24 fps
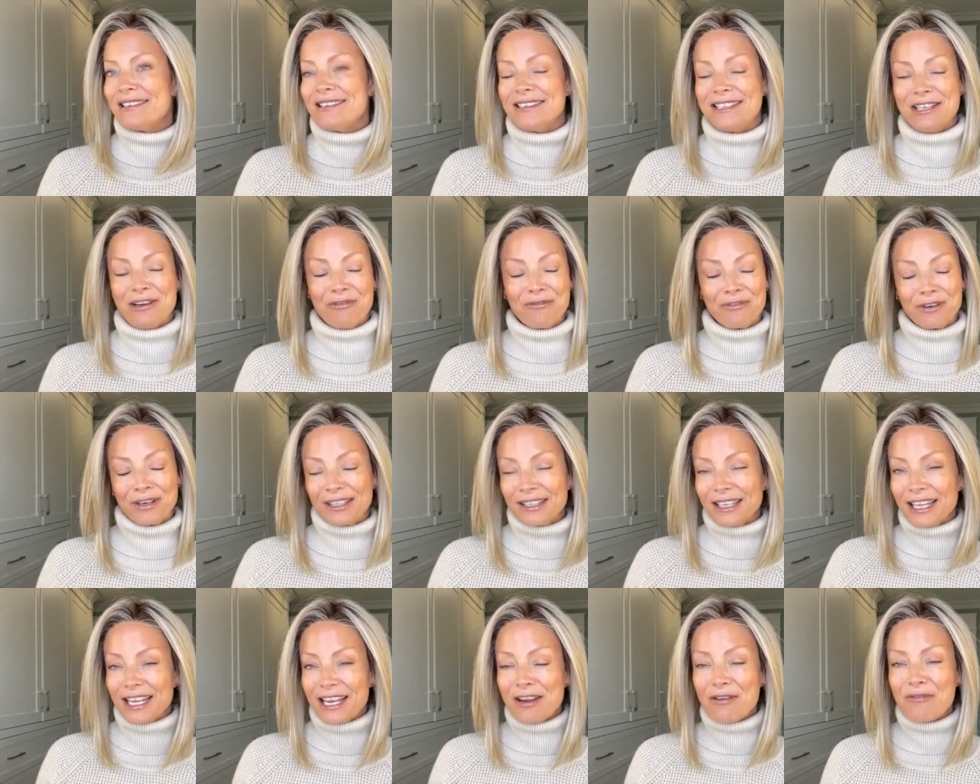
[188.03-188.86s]

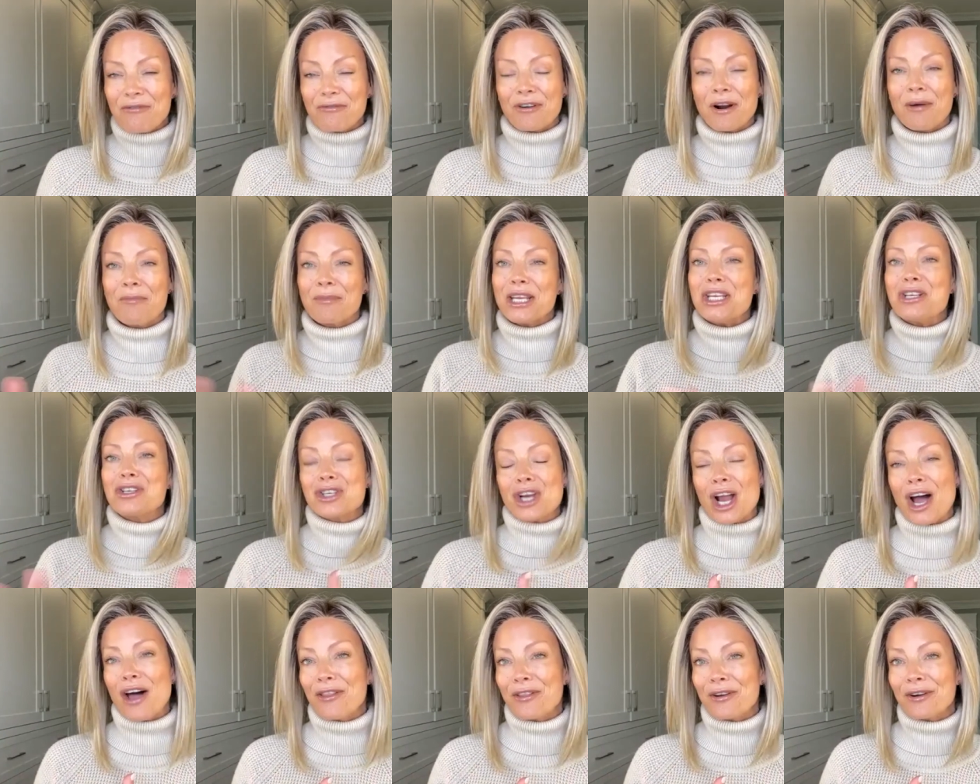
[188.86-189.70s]
differently from each
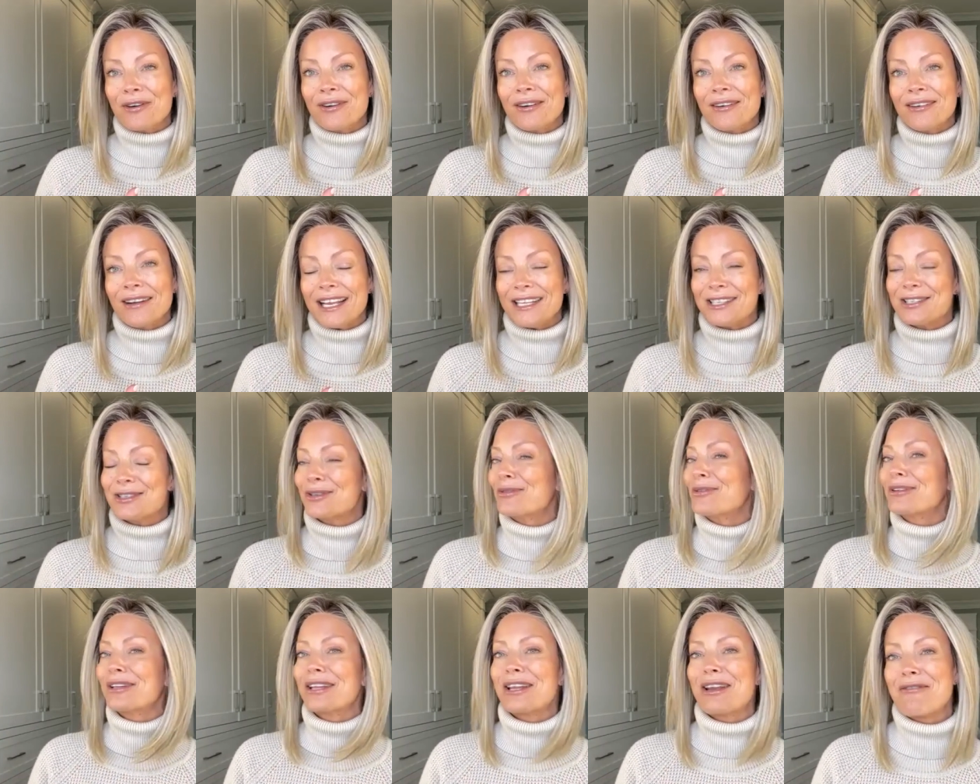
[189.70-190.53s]
other and
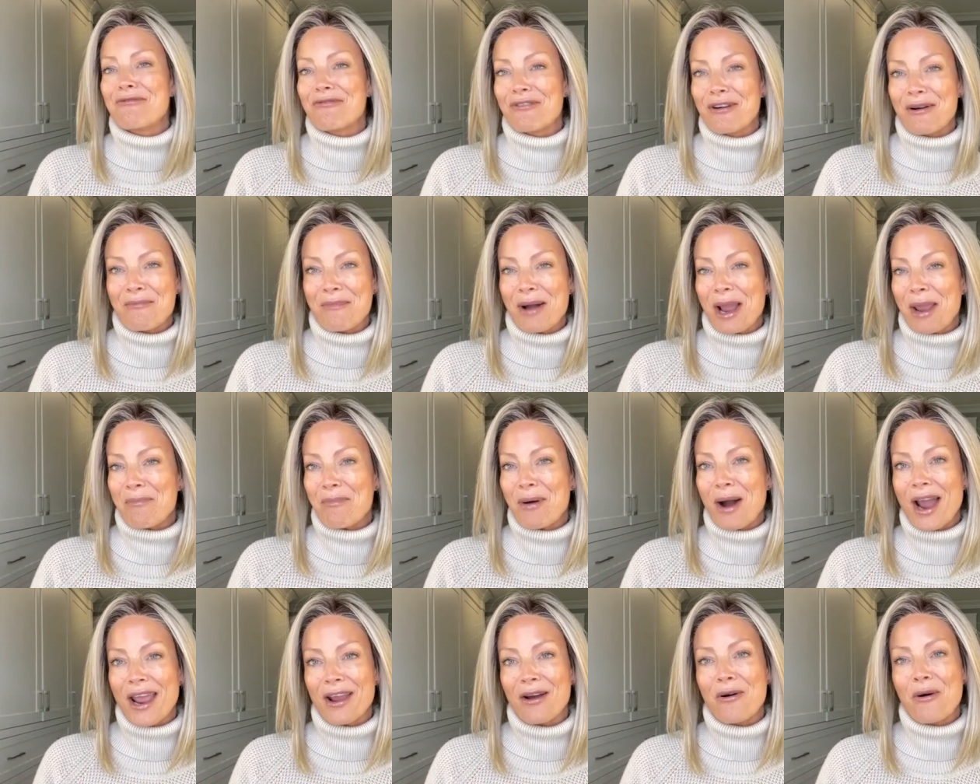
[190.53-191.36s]
certainly from my
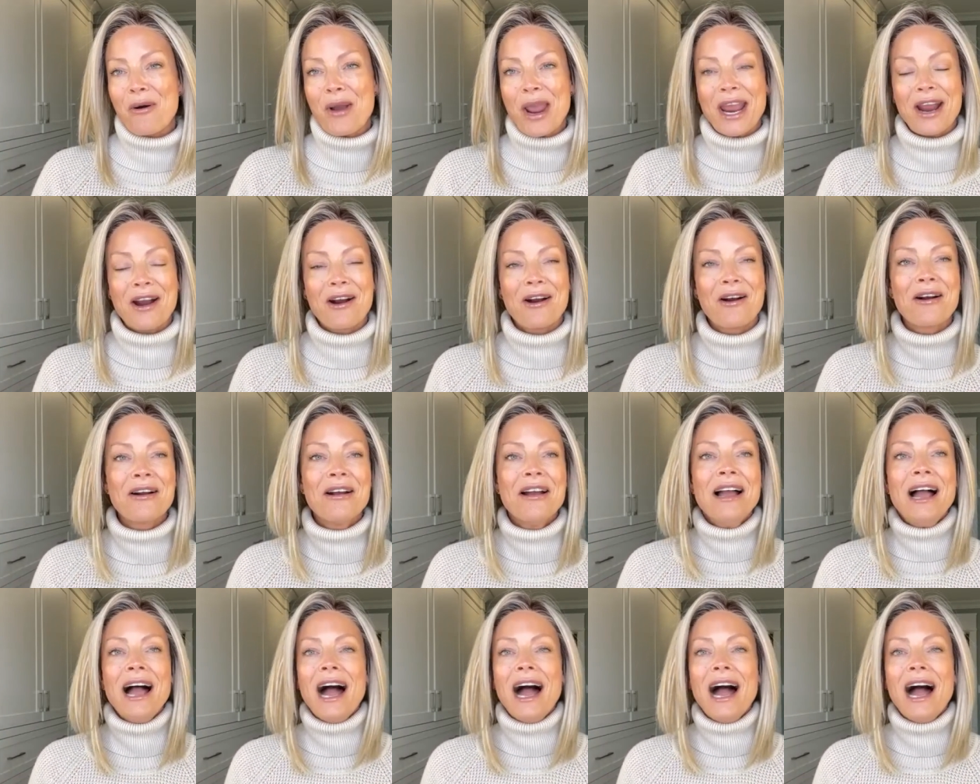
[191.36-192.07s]
bio hair.